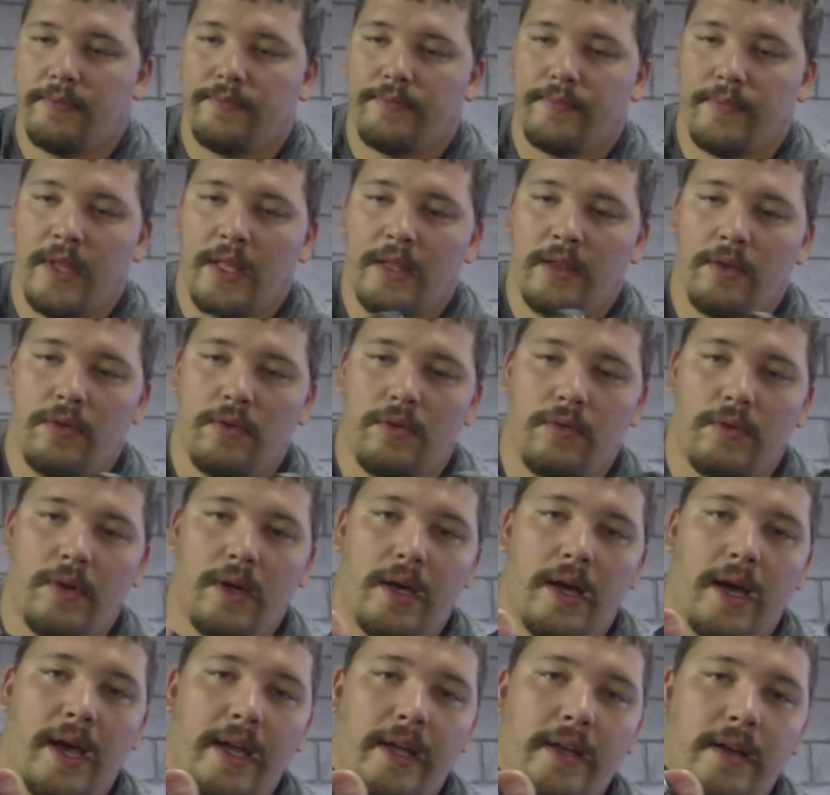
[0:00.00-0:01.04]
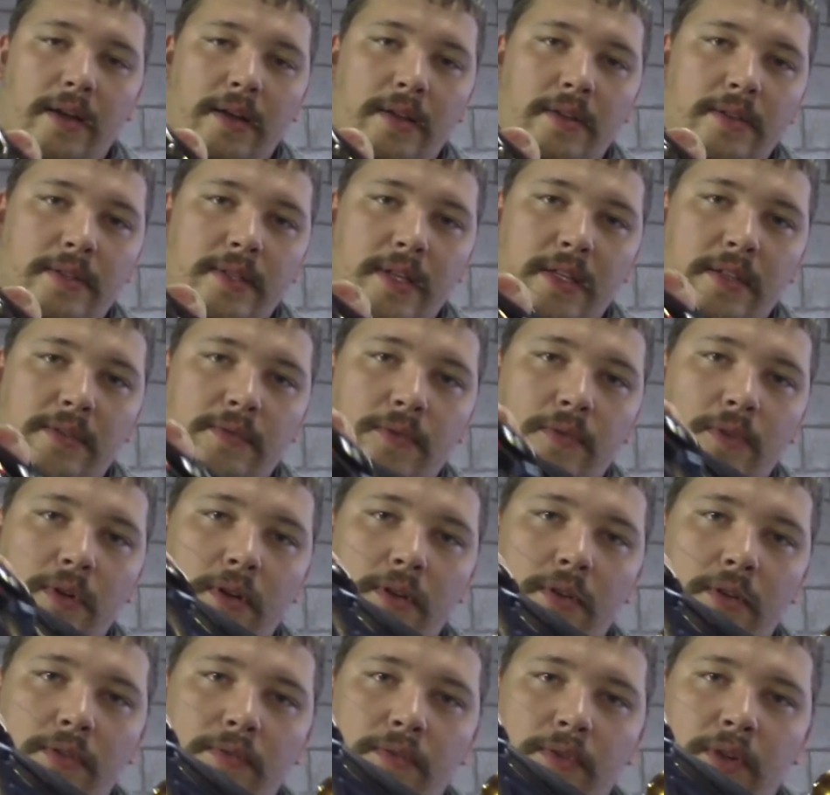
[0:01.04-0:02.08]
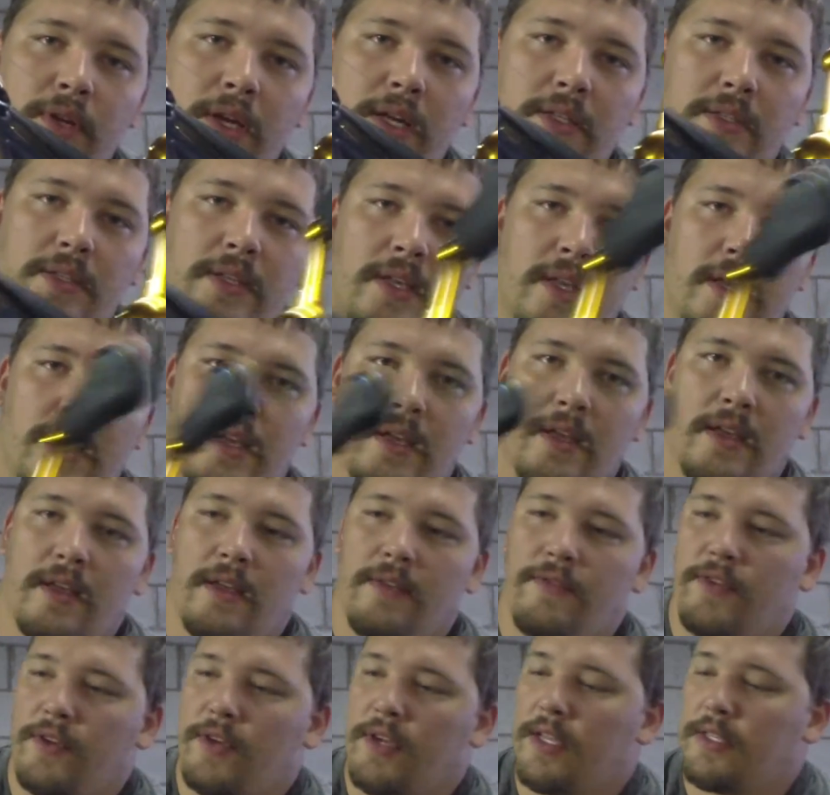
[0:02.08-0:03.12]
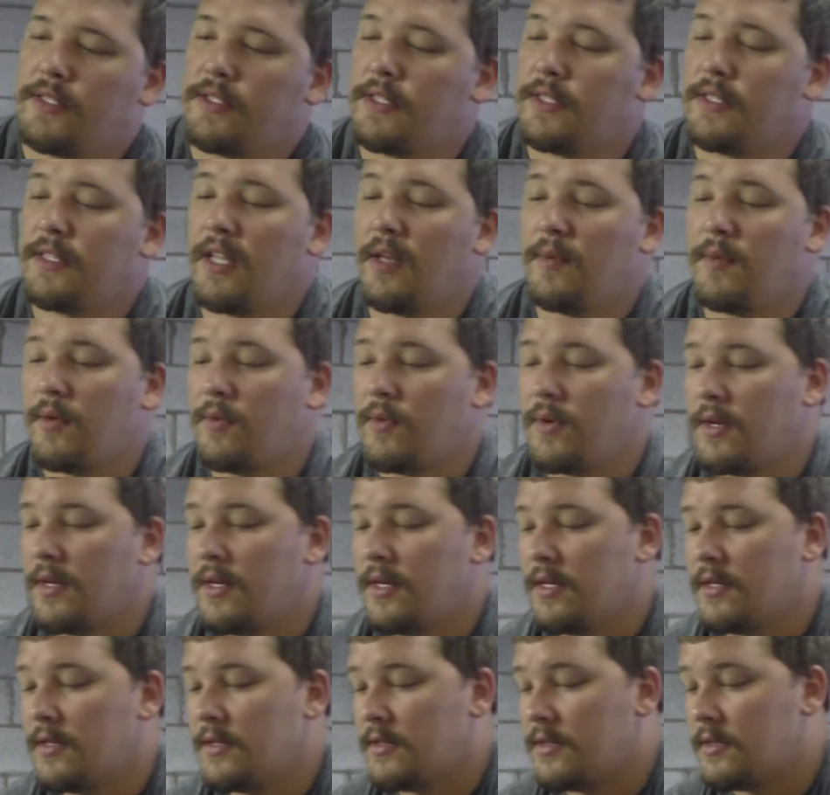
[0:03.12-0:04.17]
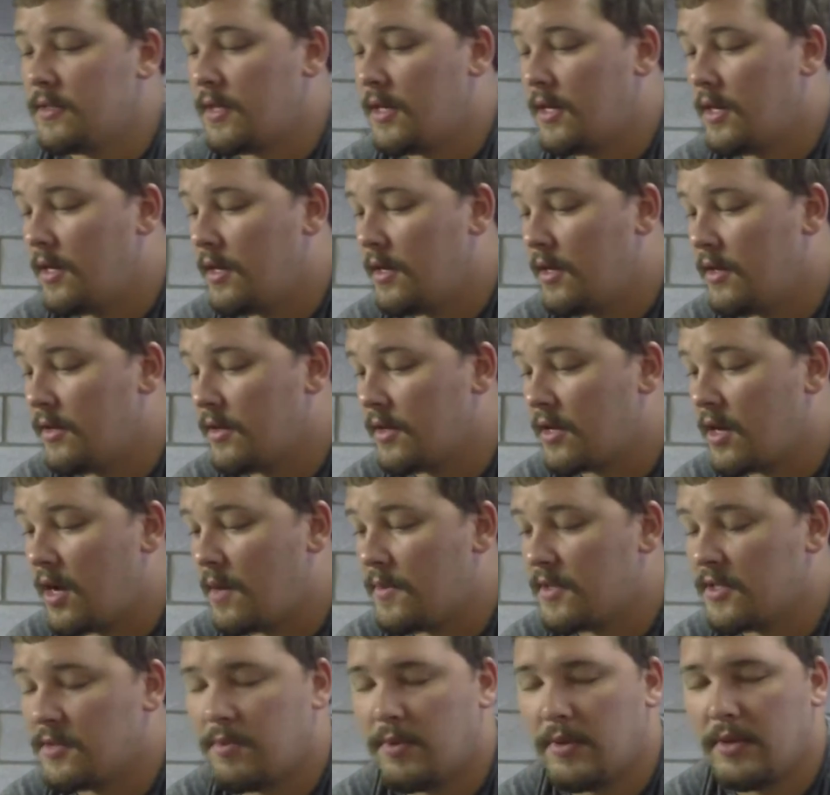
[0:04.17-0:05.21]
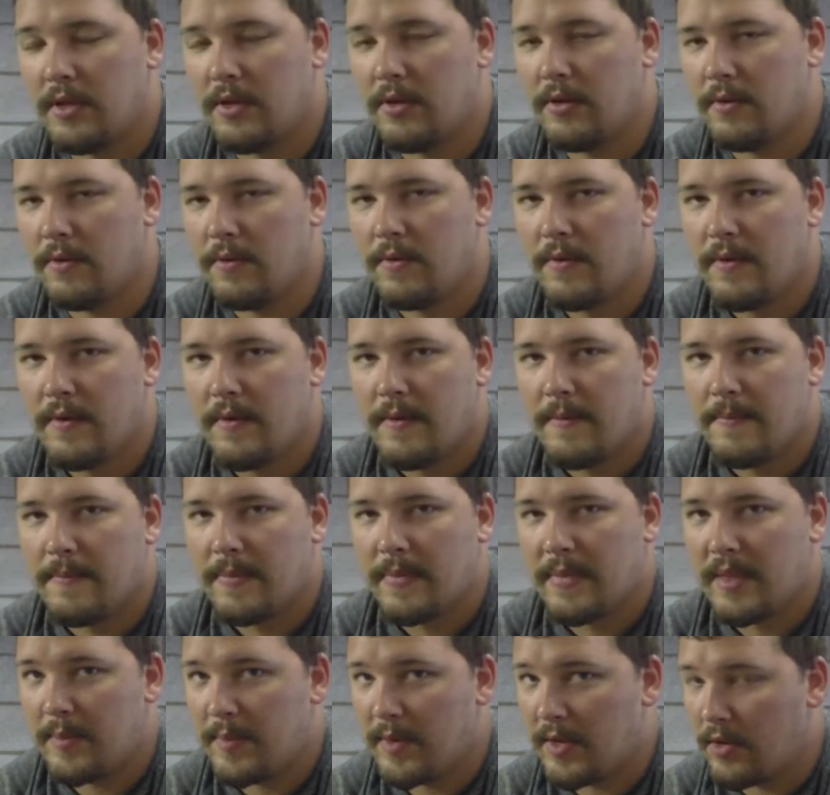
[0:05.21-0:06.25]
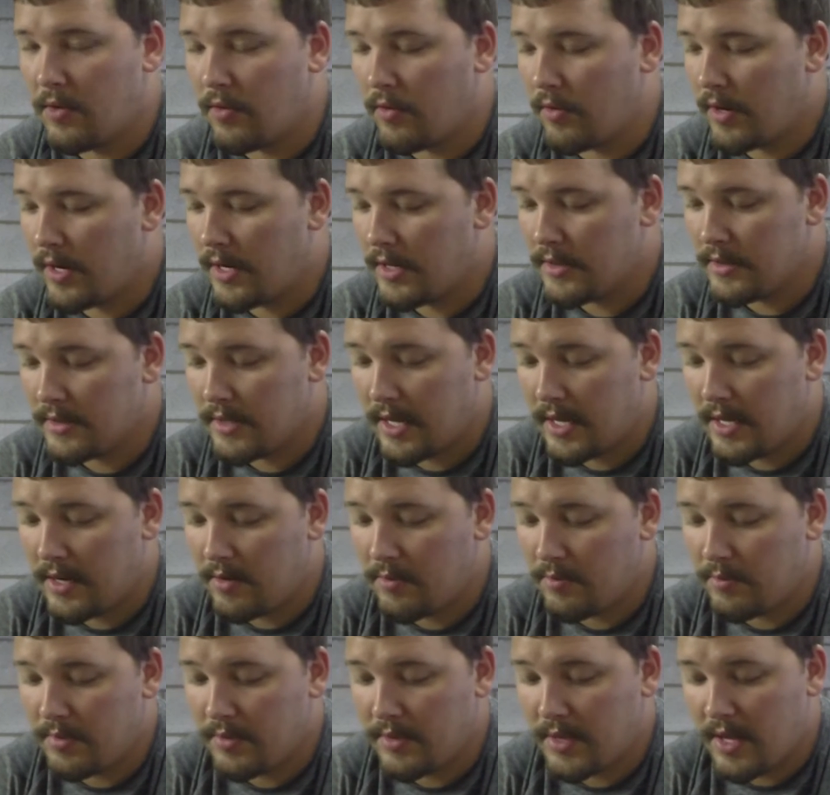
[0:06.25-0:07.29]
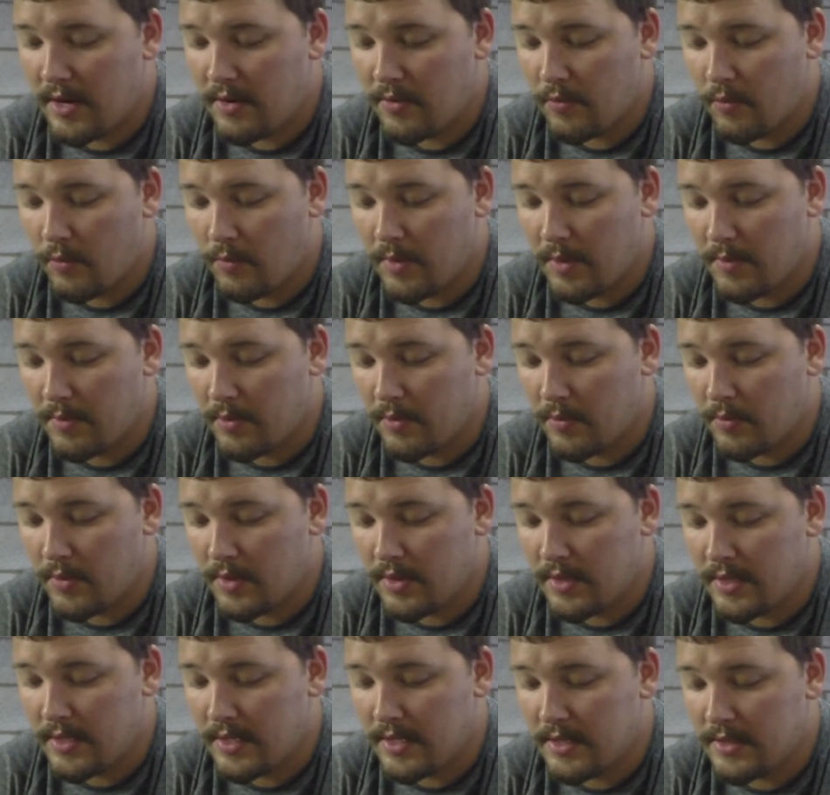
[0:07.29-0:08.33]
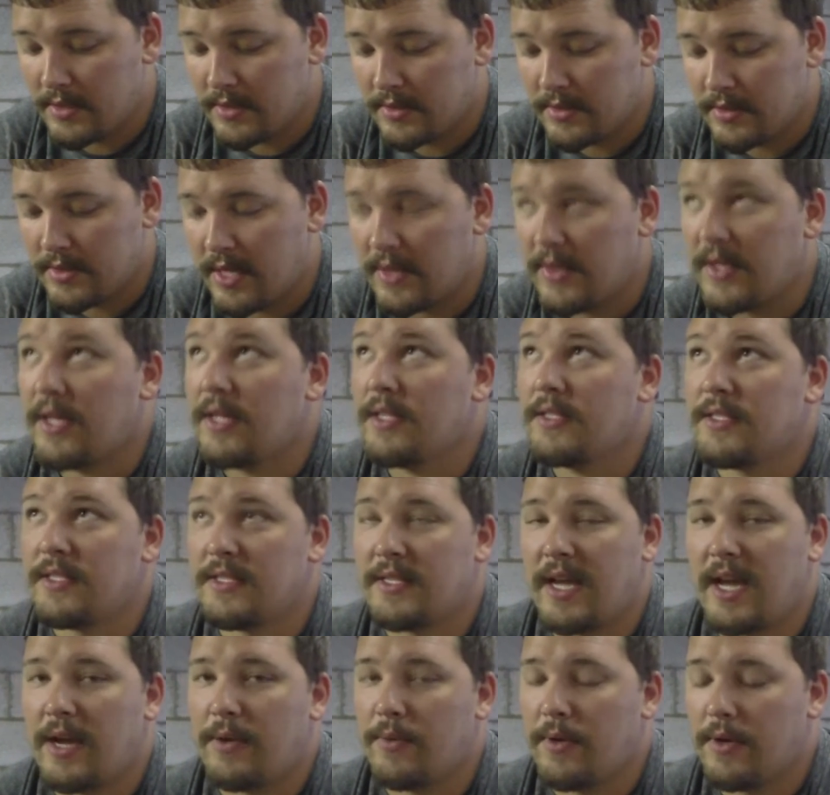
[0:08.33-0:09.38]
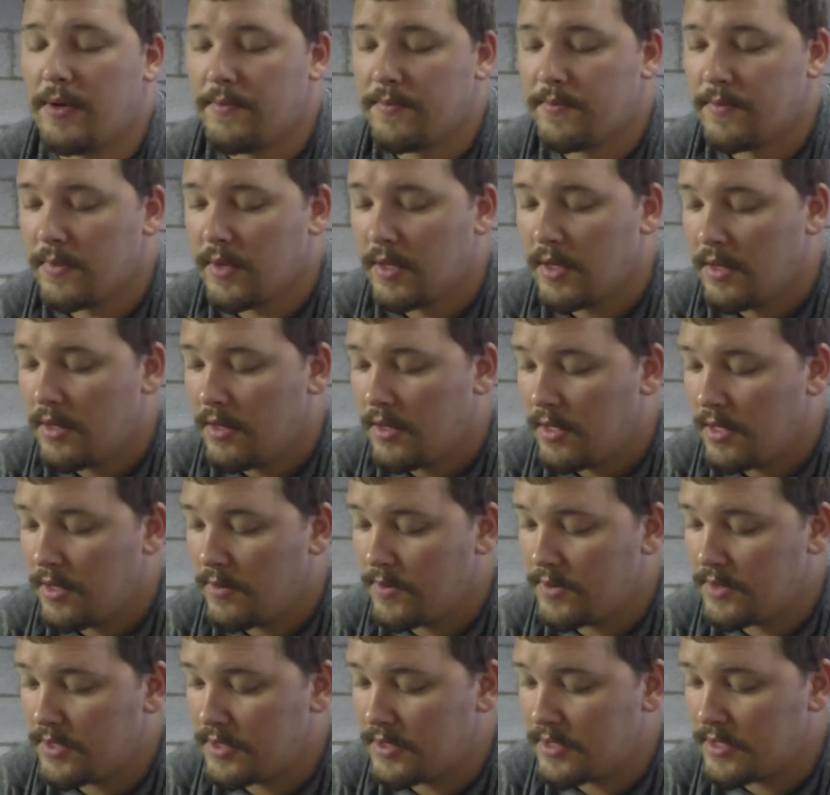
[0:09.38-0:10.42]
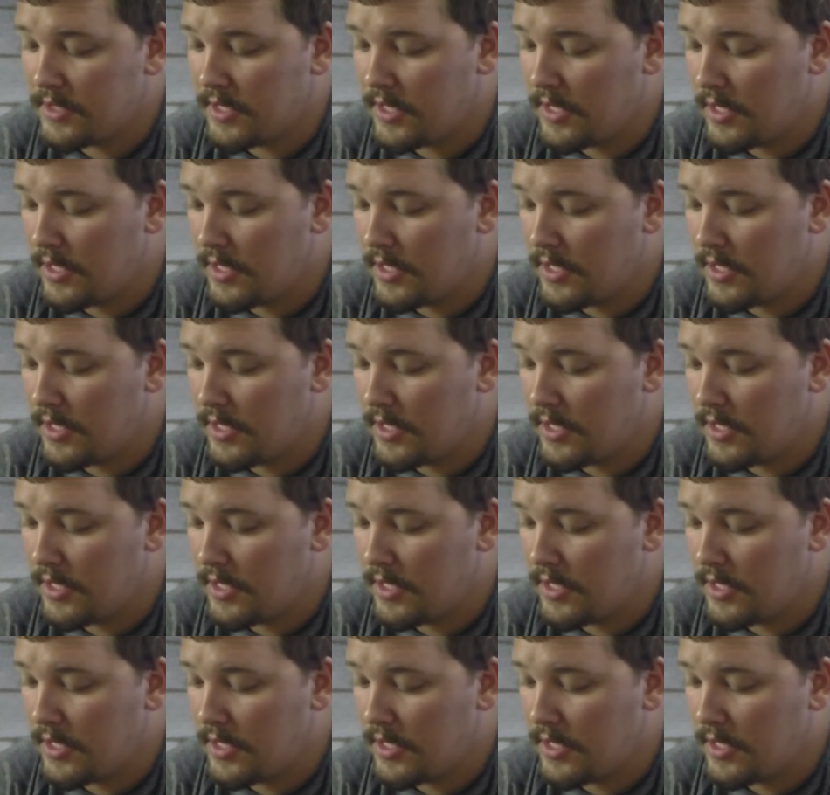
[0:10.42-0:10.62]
little icon stands for. I don't know if you guys can tell me what it is in the comments below. That'd be great. I don't remember what it is. I think it's a Daiwa. Anyways, it's